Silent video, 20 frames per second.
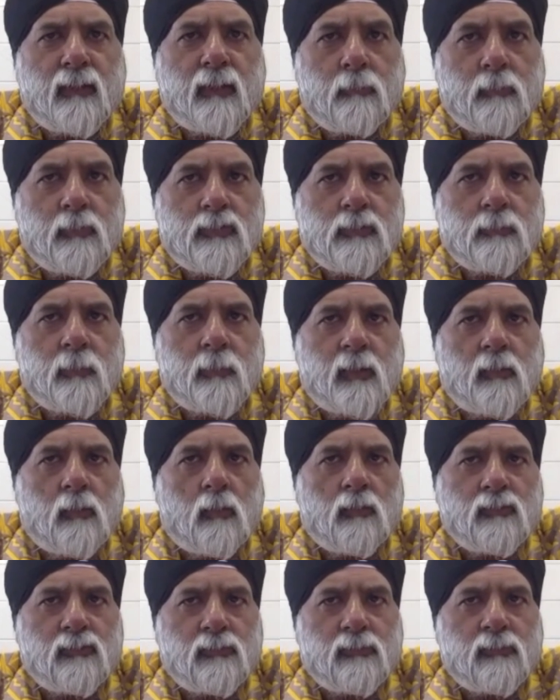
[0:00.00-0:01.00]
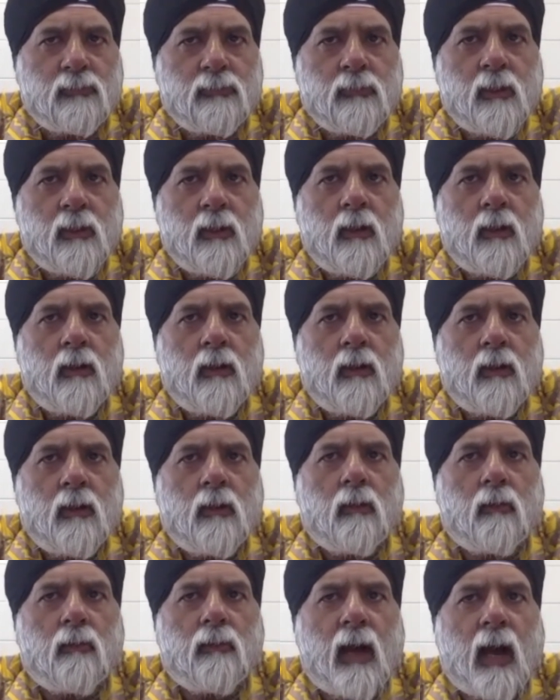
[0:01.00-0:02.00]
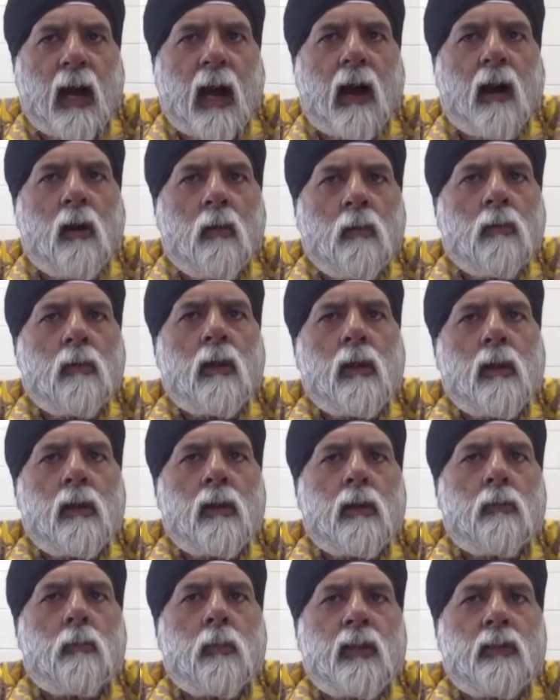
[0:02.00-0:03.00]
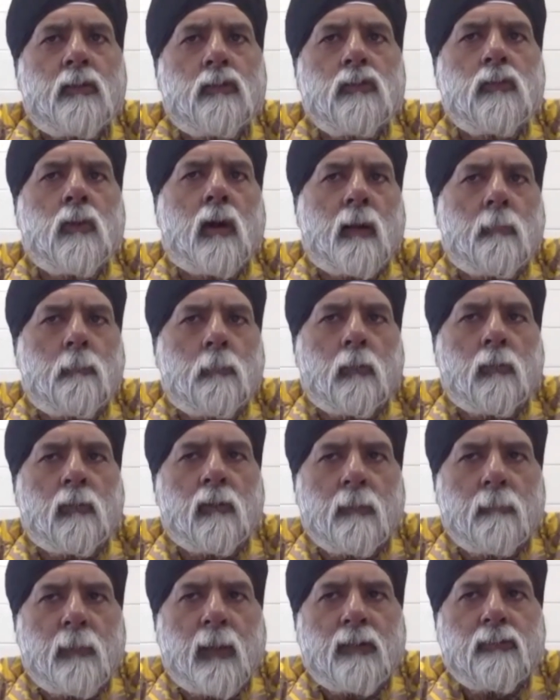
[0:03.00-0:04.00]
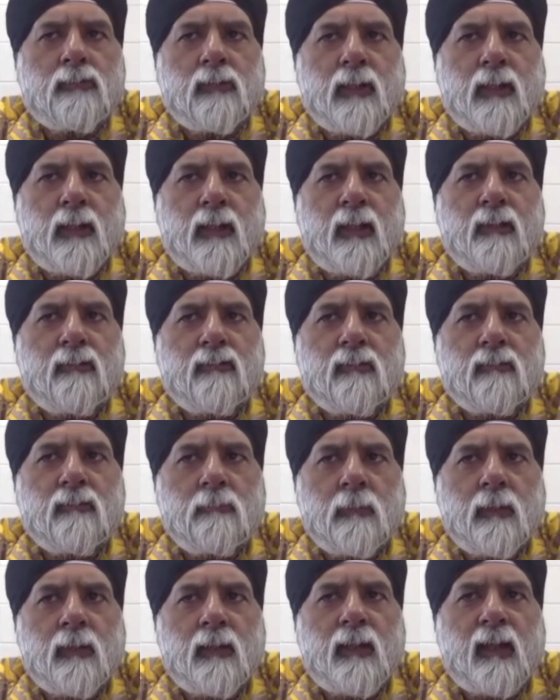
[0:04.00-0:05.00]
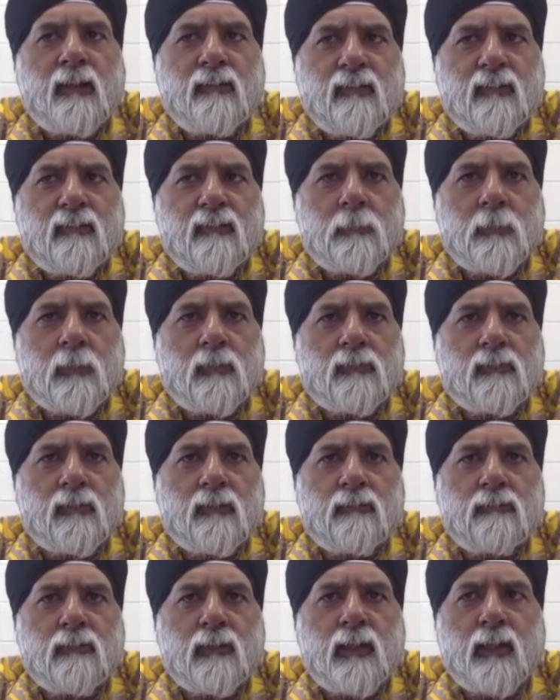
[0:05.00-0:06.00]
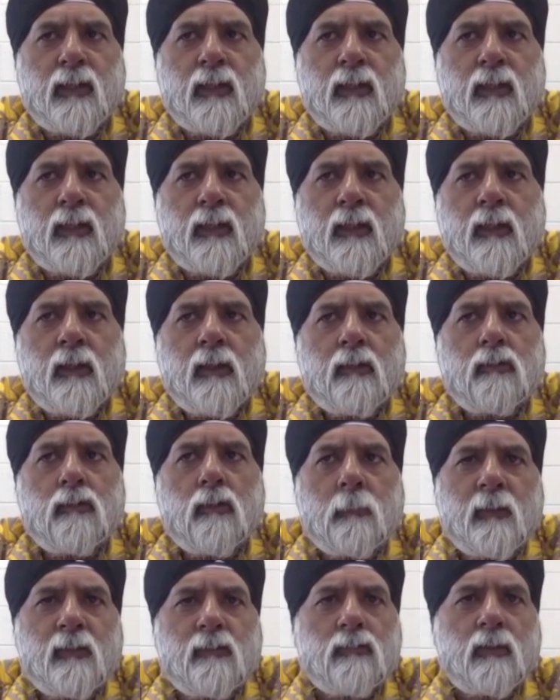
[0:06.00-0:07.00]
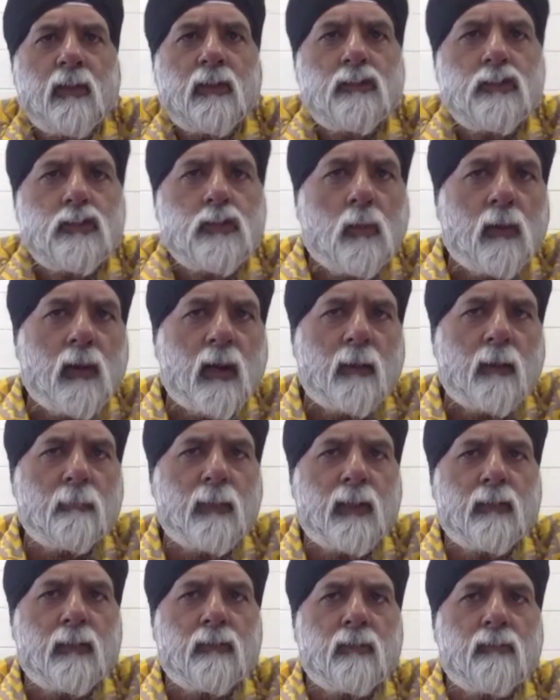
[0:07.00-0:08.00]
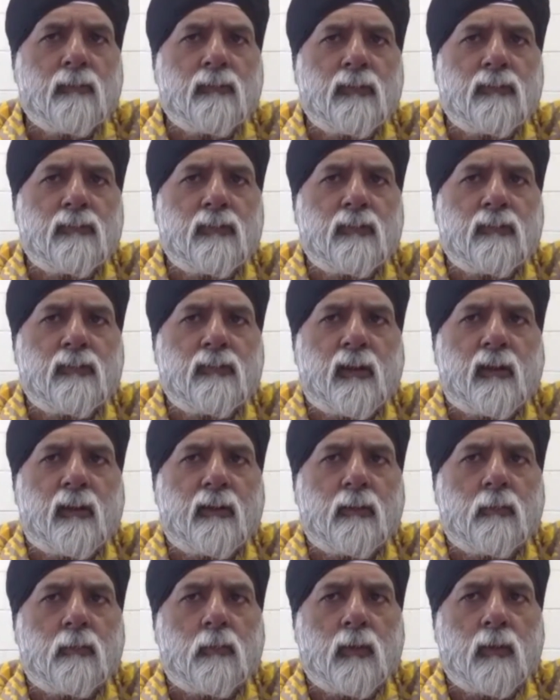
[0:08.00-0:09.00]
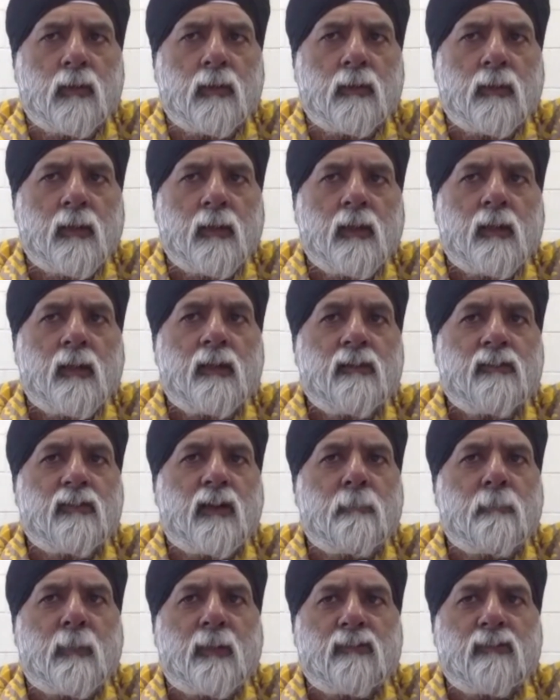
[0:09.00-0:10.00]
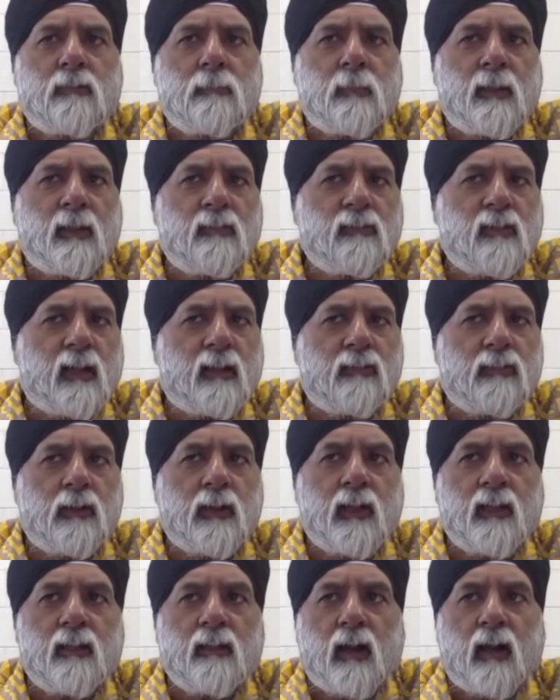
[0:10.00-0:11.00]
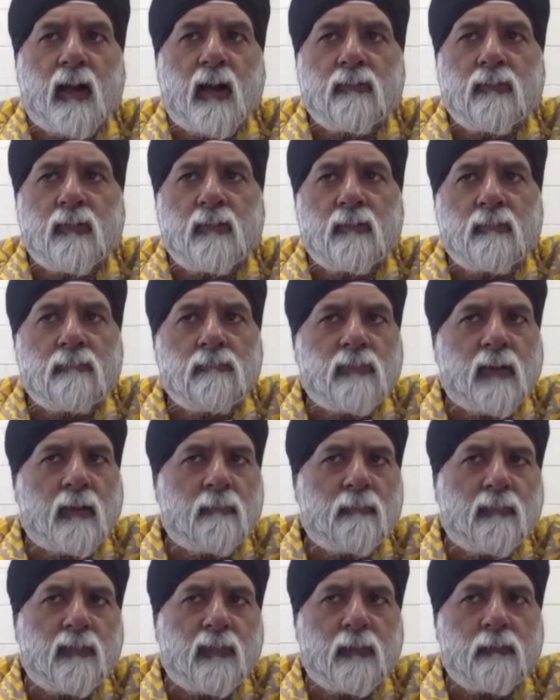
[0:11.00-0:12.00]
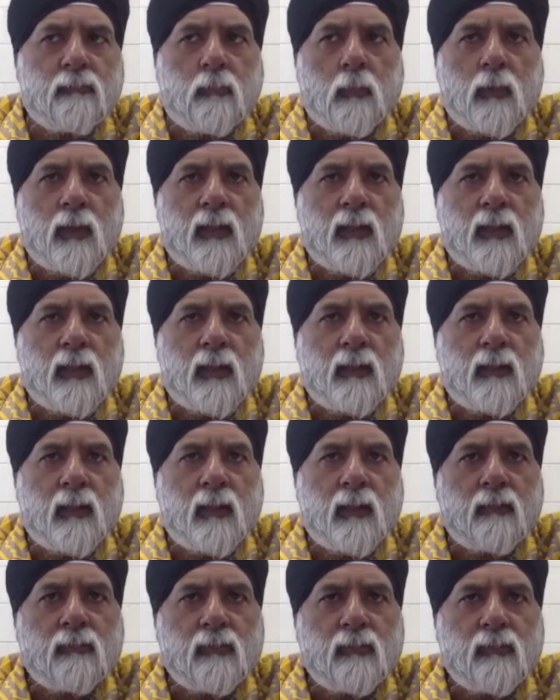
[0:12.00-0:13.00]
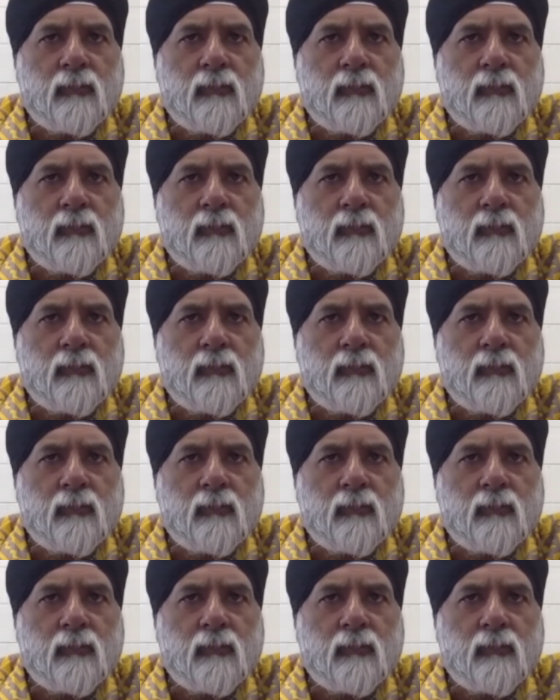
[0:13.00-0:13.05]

we should be cautious on how we do our proclamation. In essence, because nobody's really sure how many universities there are in the world. Some estimate say 30,000, some say 40,000.